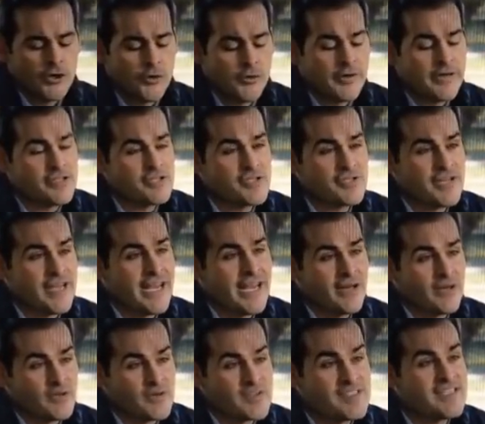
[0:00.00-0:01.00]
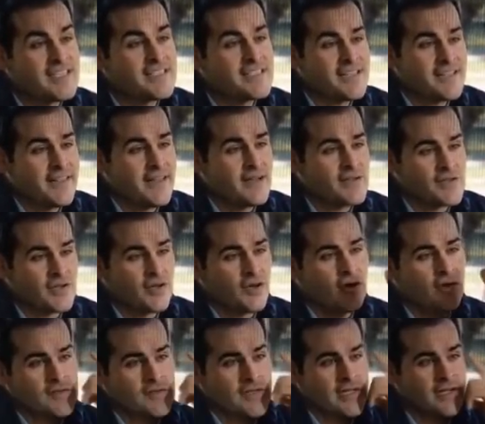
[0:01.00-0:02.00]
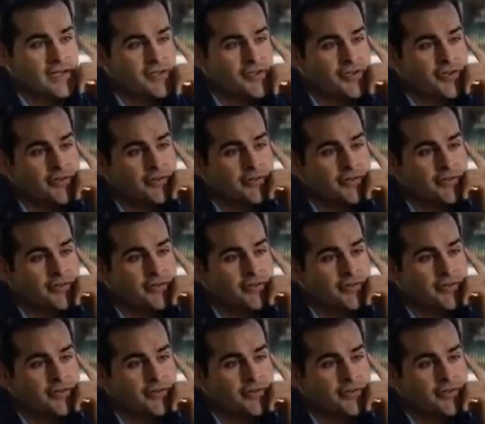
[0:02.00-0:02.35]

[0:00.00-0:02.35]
Your agency handled 60,000 calls last